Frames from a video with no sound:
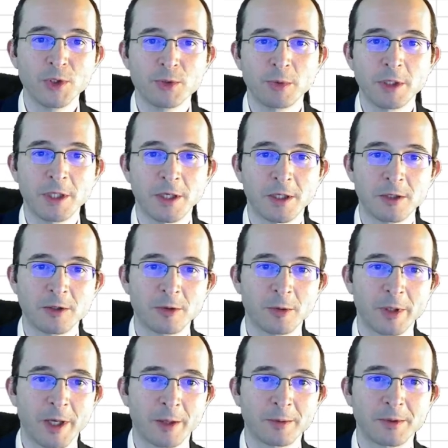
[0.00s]
we take into
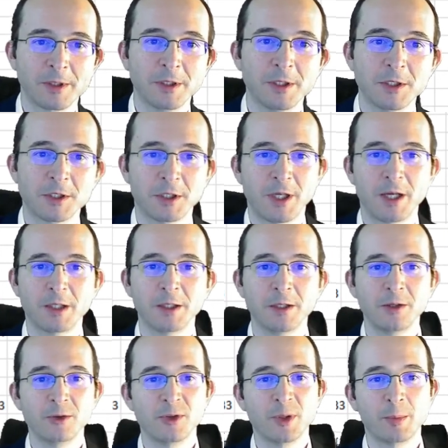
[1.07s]
account
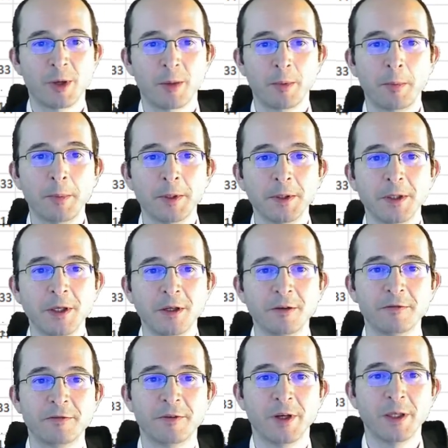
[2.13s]
conditionalities, the probability
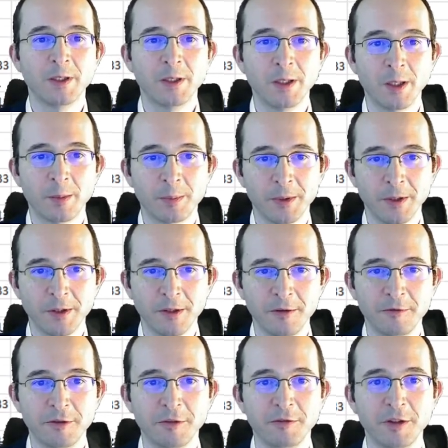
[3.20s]
of ending up in the
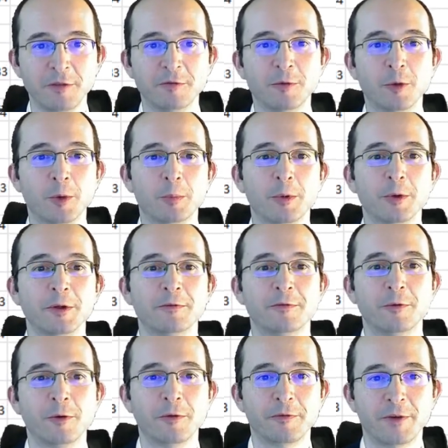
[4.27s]

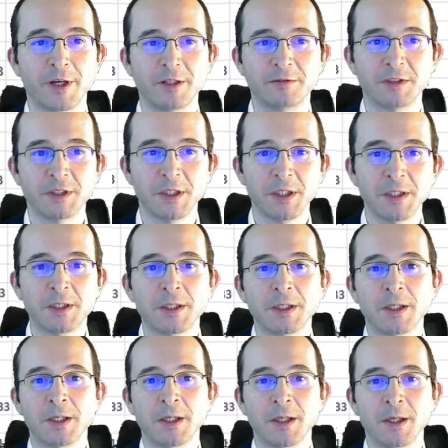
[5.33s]
54.45 state
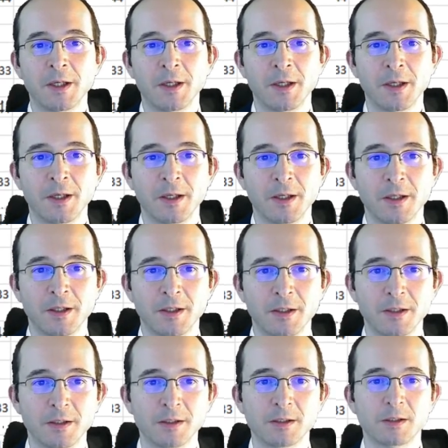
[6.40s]

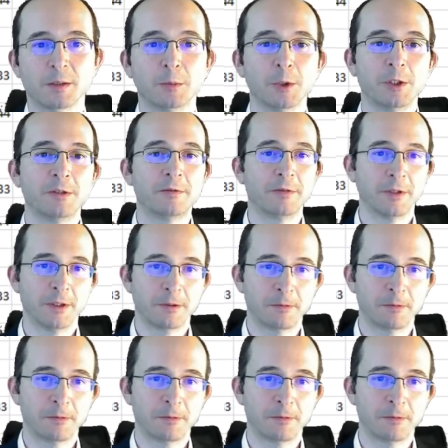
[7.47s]
is somewhat different.